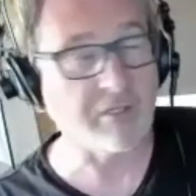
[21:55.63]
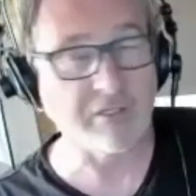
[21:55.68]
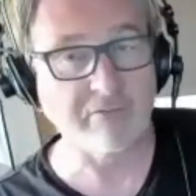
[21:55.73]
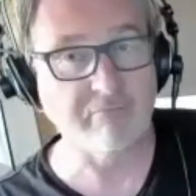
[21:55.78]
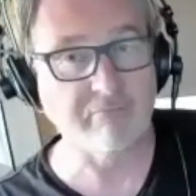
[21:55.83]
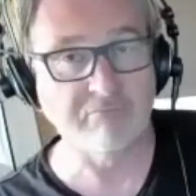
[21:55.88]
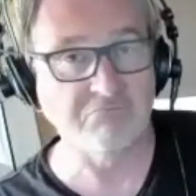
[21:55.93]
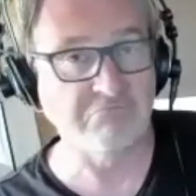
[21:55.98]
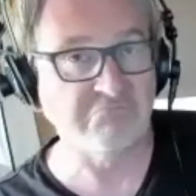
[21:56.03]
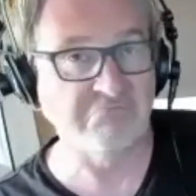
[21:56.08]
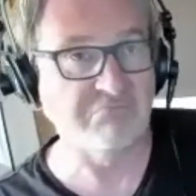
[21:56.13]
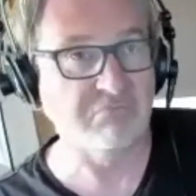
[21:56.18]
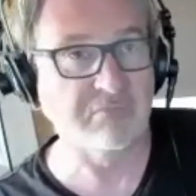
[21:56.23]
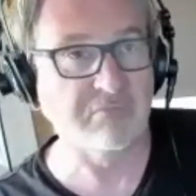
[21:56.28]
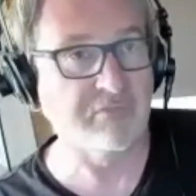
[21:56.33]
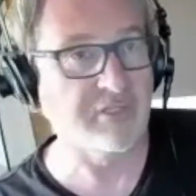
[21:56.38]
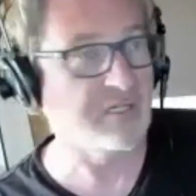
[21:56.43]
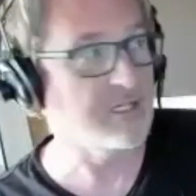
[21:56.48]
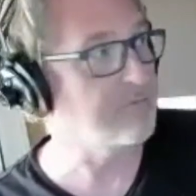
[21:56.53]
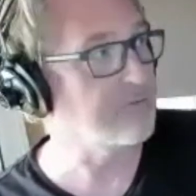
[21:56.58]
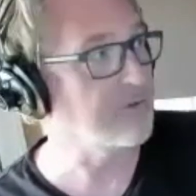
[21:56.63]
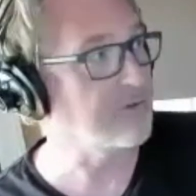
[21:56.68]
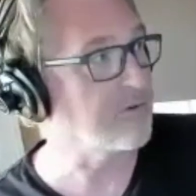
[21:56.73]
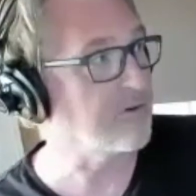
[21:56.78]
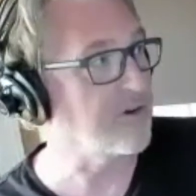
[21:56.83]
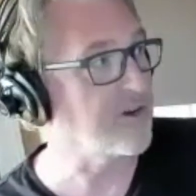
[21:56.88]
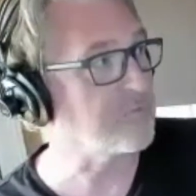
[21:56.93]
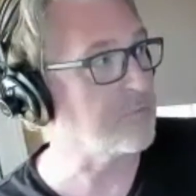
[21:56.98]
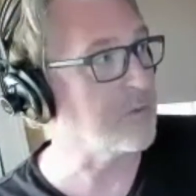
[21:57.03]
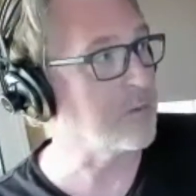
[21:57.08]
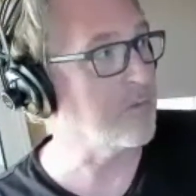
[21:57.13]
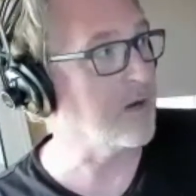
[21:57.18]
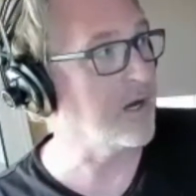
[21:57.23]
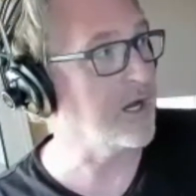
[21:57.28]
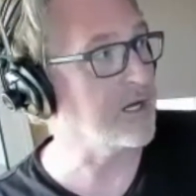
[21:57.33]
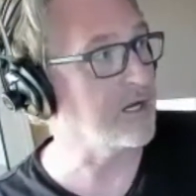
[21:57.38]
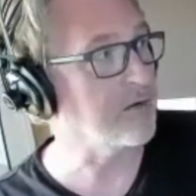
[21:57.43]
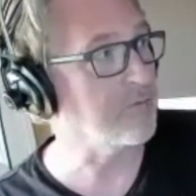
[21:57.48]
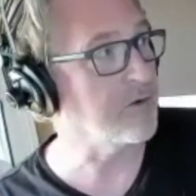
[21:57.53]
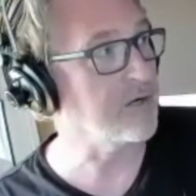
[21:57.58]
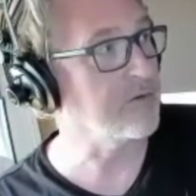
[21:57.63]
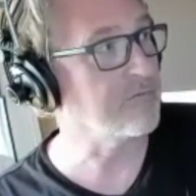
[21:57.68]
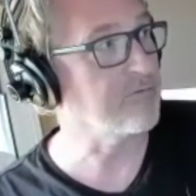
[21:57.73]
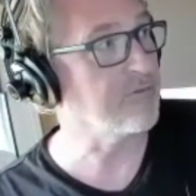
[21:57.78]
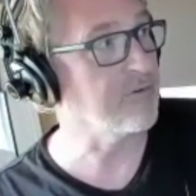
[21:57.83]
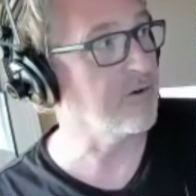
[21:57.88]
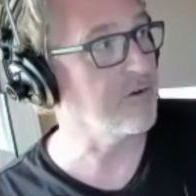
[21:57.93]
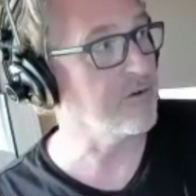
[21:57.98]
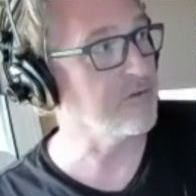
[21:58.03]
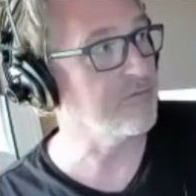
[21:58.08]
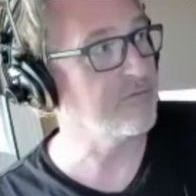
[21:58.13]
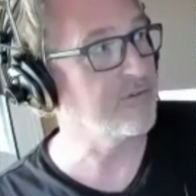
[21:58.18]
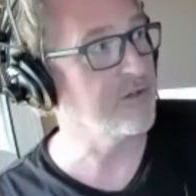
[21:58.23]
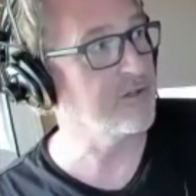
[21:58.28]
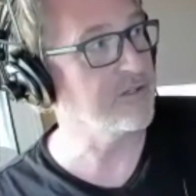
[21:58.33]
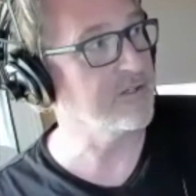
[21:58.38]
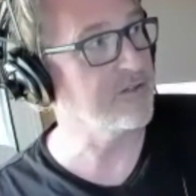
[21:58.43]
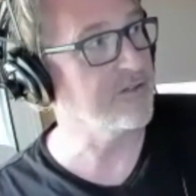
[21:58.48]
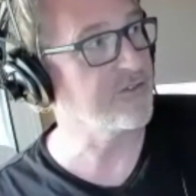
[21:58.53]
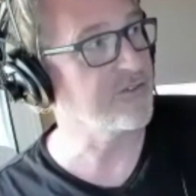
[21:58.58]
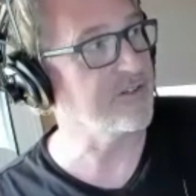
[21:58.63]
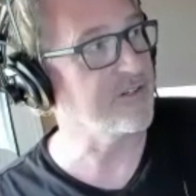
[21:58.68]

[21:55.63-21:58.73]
It didn't even cross my mind. I read for all the villains.